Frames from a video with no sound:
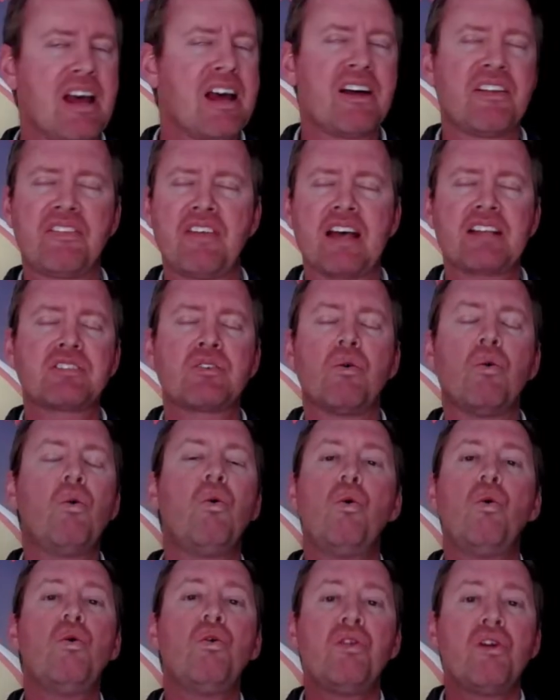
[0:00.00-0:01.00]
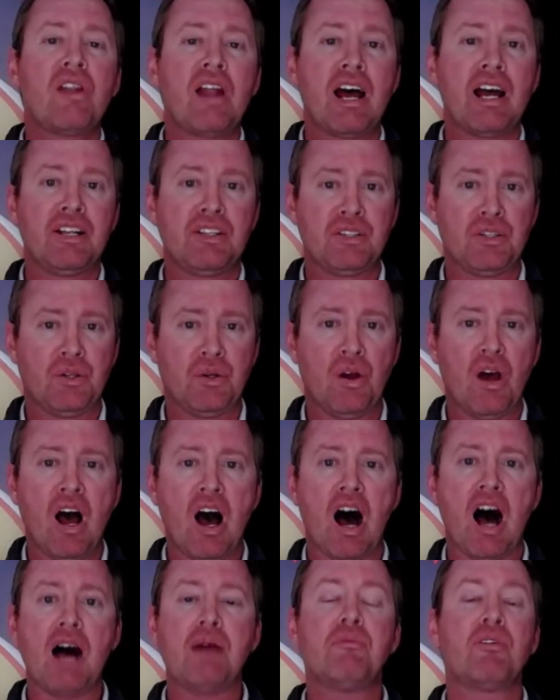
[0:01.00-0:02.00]
That's all that I do.
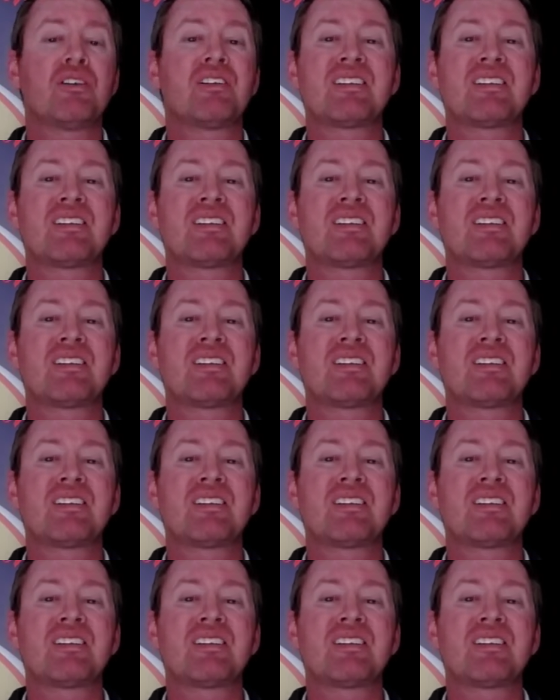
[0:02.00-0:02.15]
I'm on a